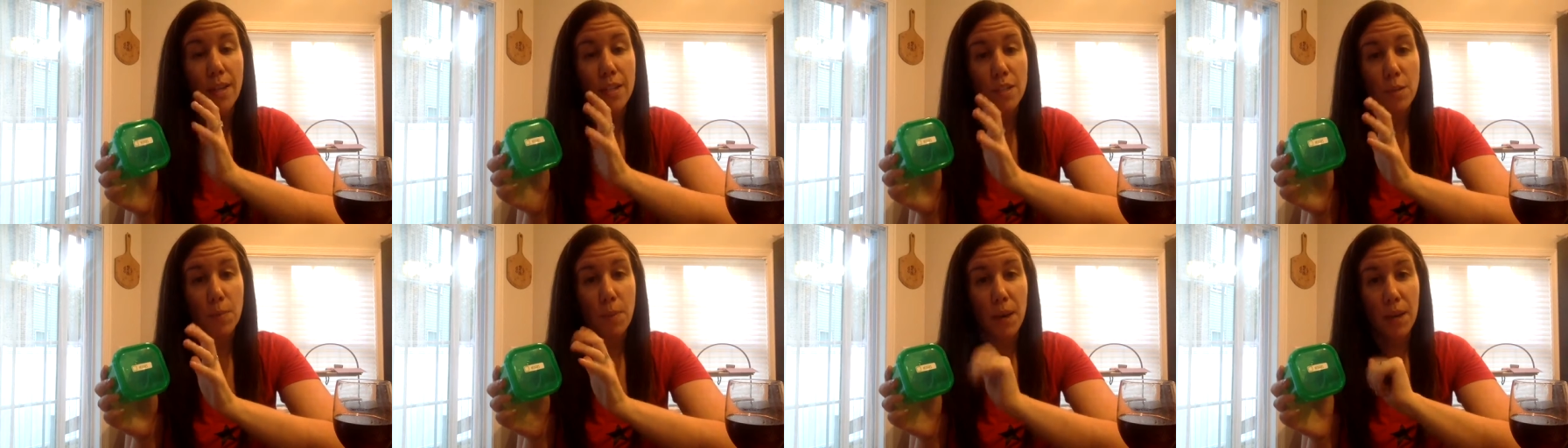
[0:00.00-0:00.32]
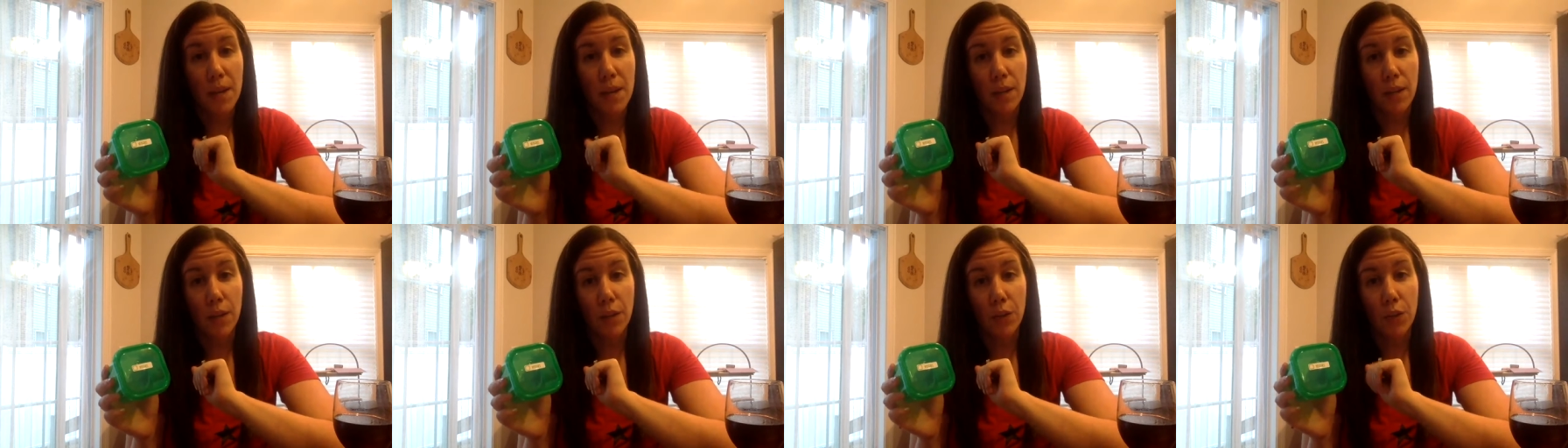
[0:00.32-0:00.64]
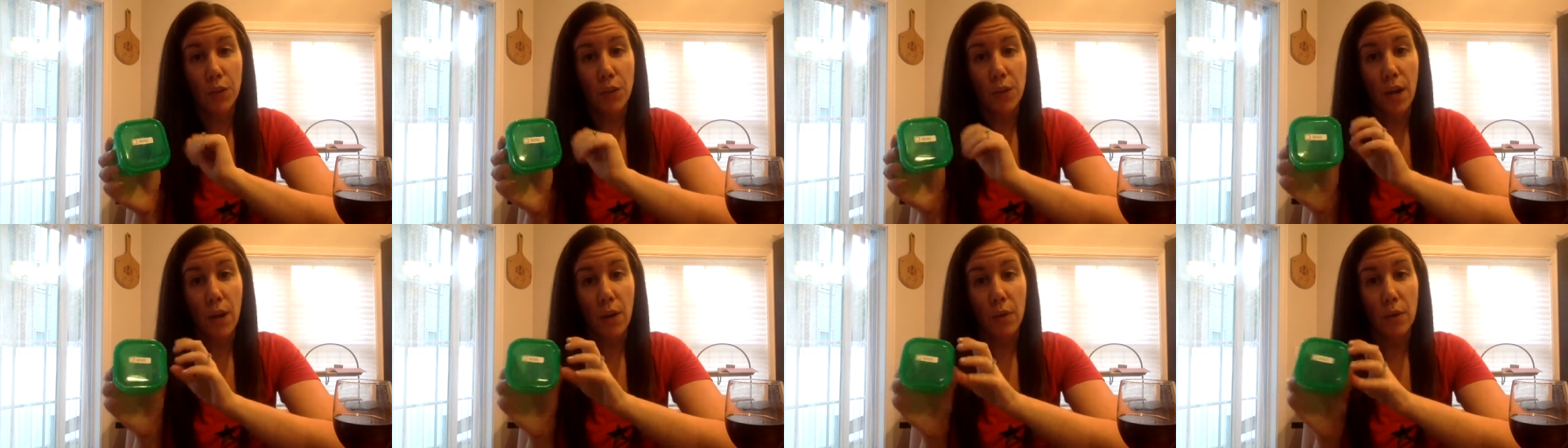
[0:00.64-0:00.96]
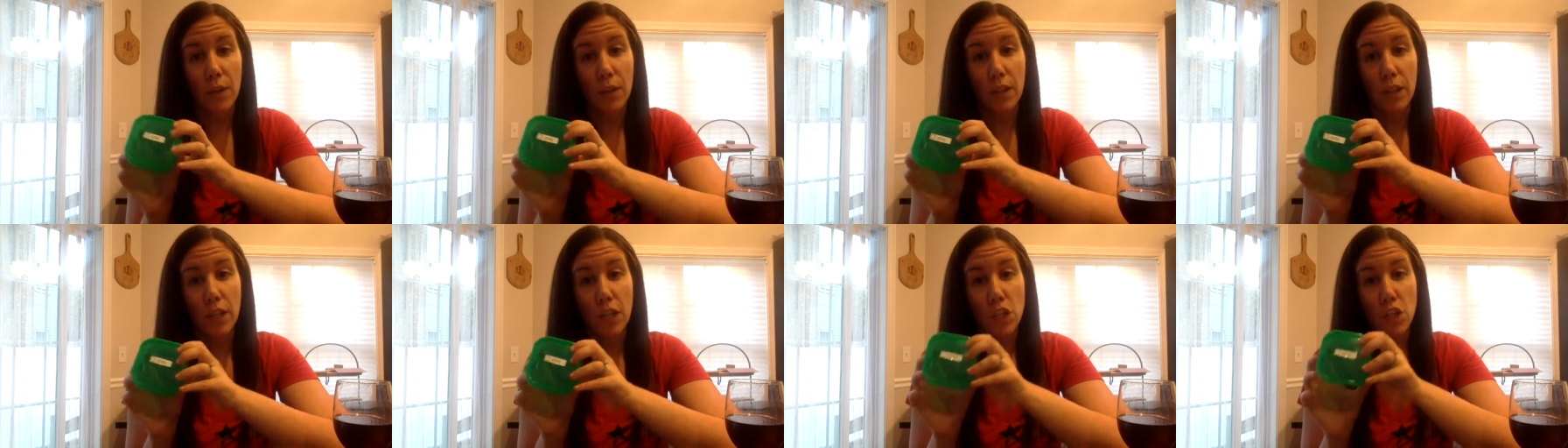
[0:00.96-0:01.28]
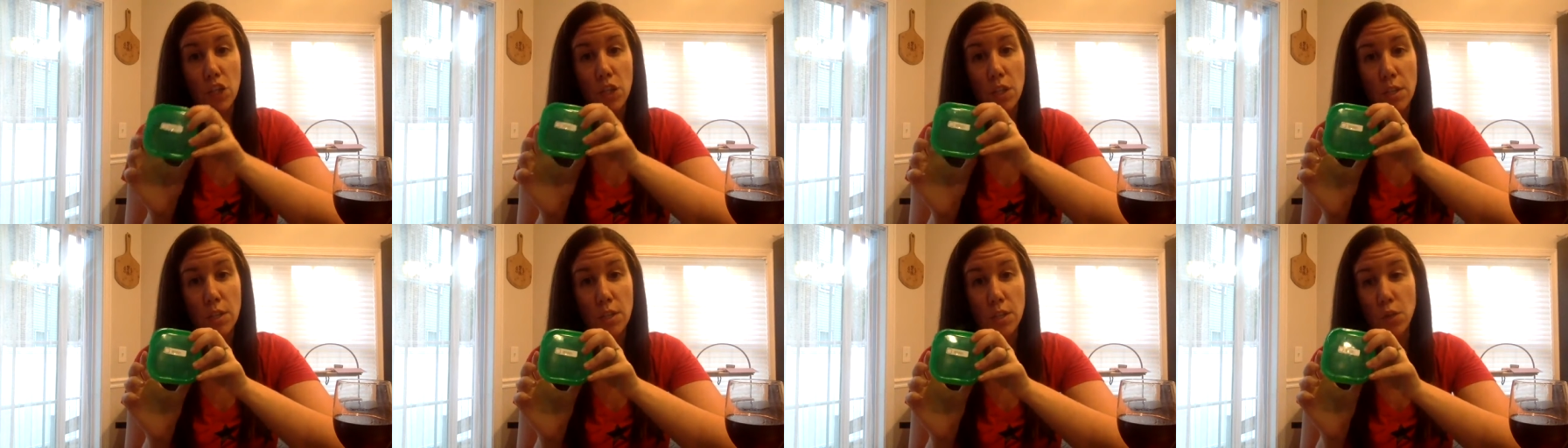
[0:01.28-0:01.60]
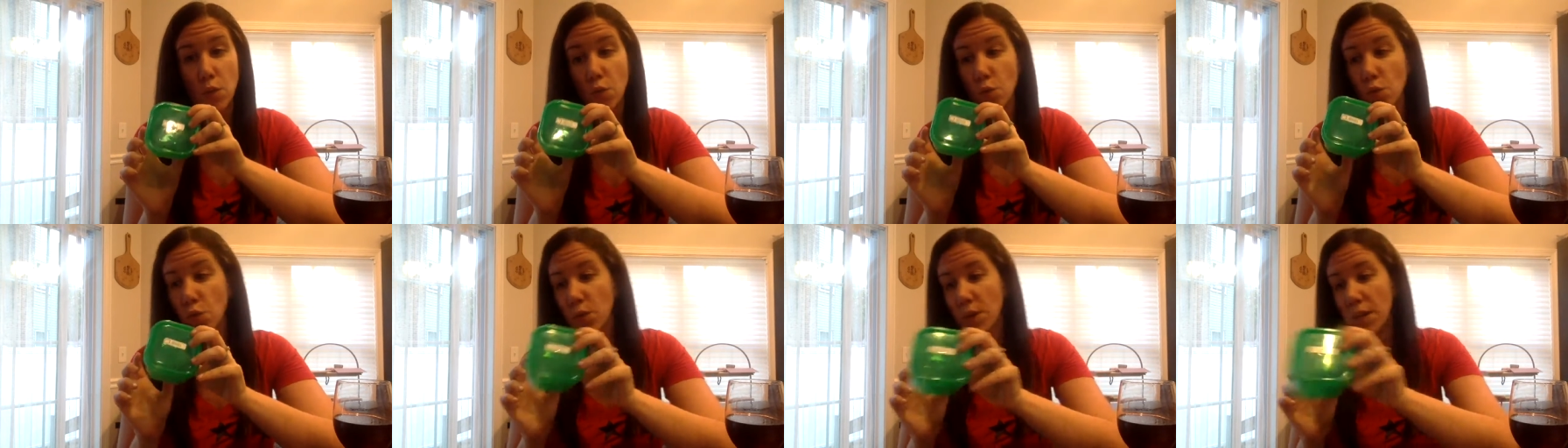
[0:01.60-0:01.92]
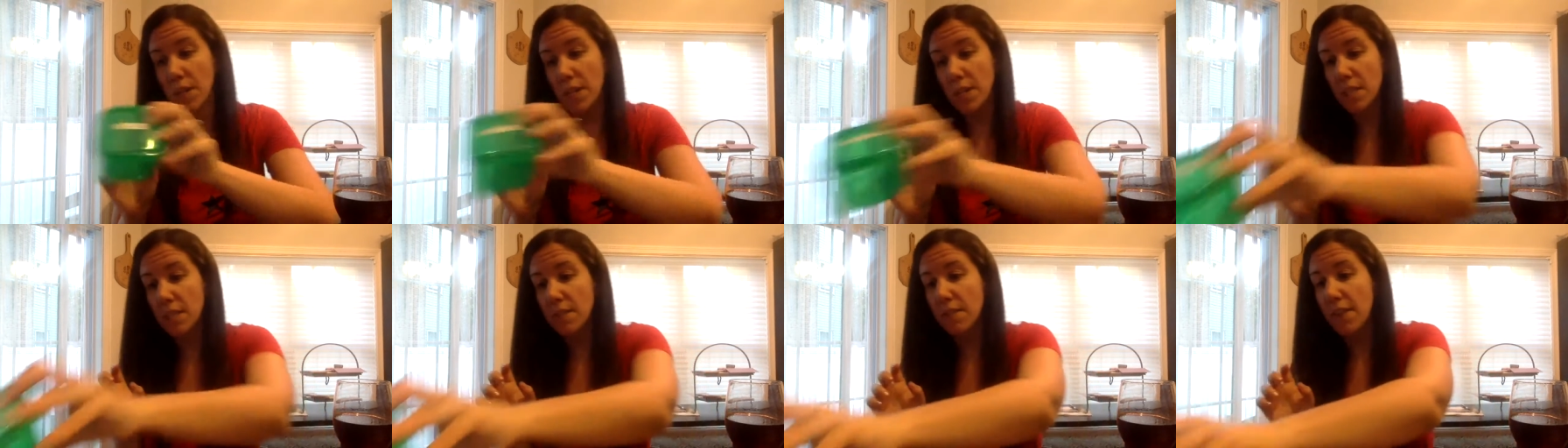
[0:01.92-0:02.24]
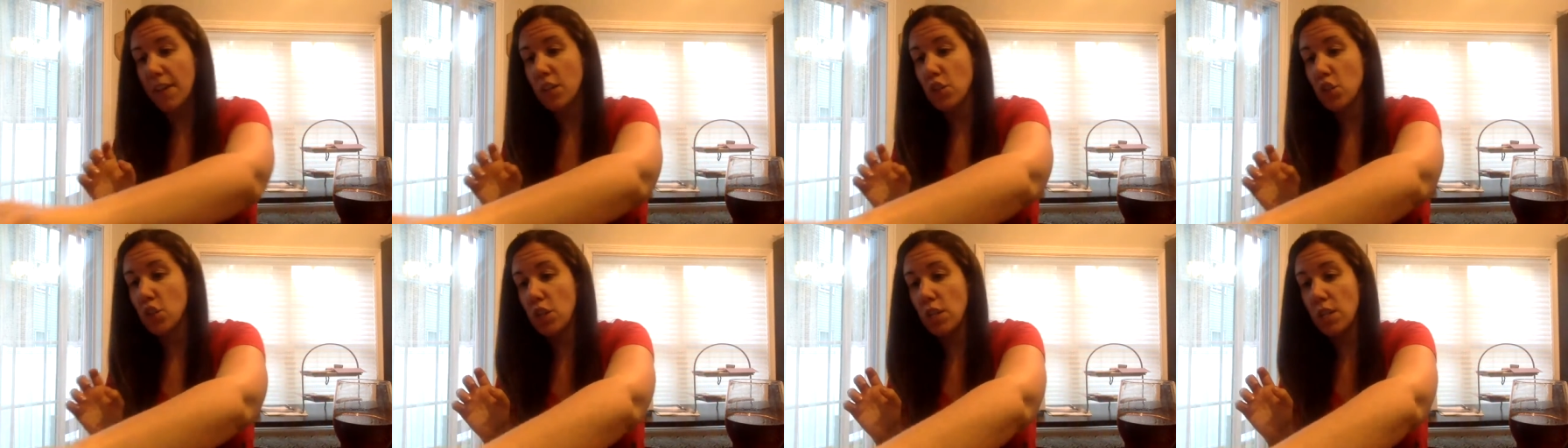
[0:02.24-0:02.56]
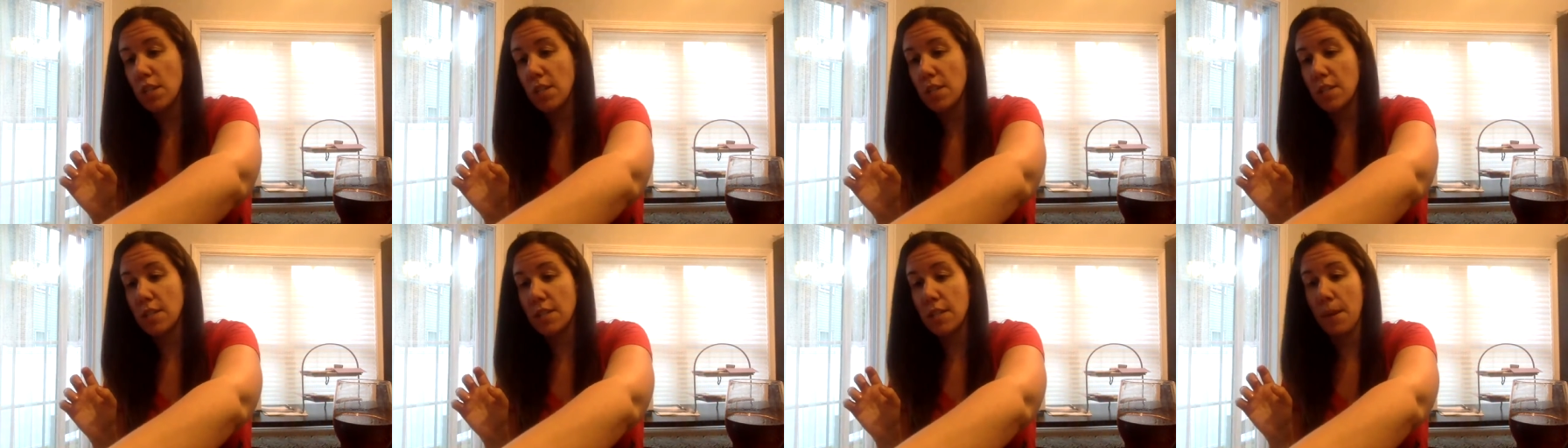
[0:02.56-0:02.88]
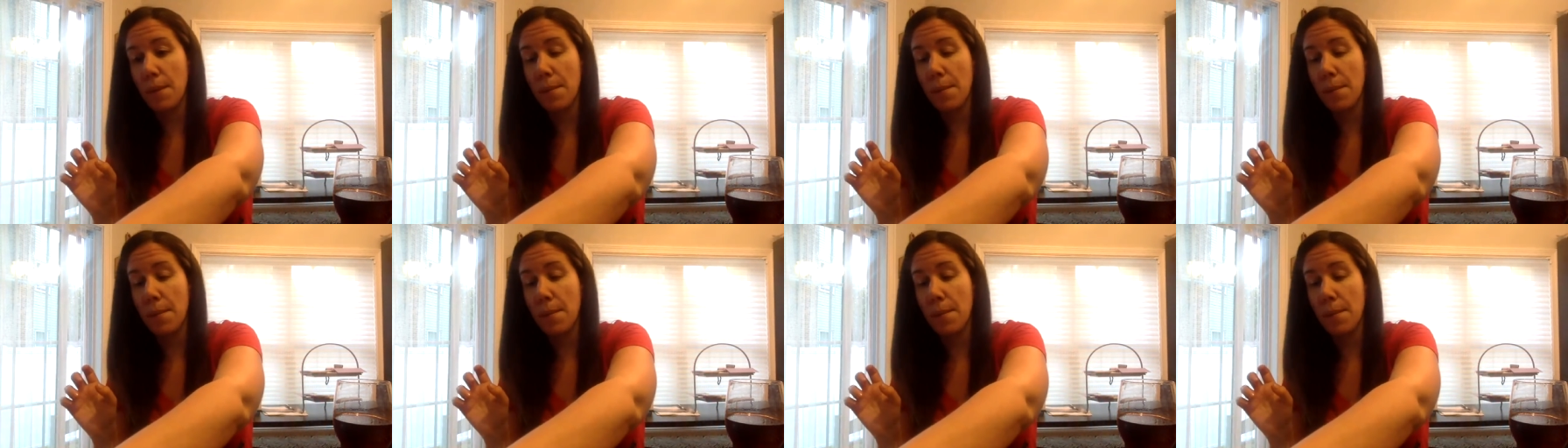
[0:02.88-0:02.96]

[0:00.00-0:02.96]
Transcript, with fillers: depending on your calculation. So green is veggies.